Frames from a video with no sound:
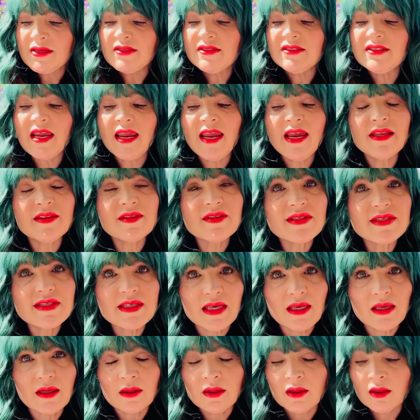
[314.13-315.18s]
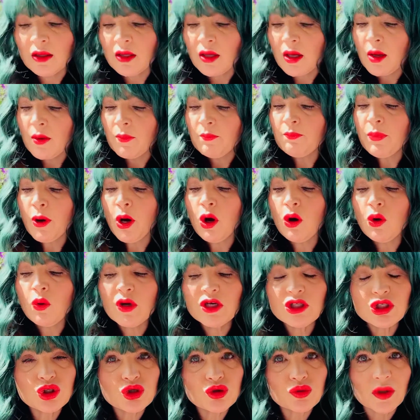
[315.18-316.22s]
Dancing,
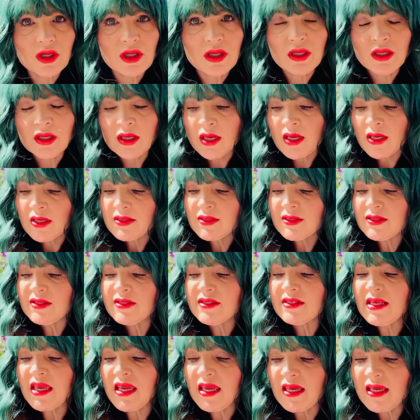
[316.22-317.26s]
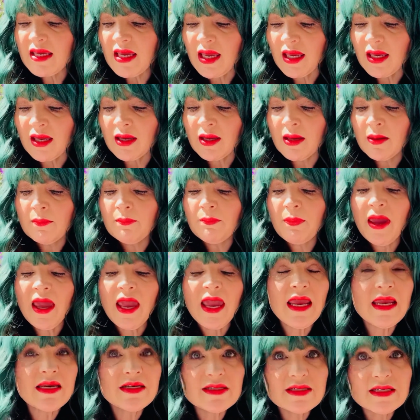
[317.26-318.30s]
poetry, singing,
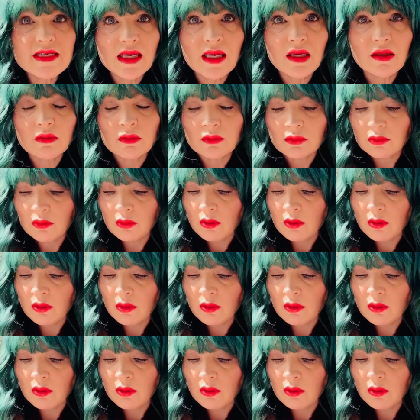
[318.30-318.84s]
painting,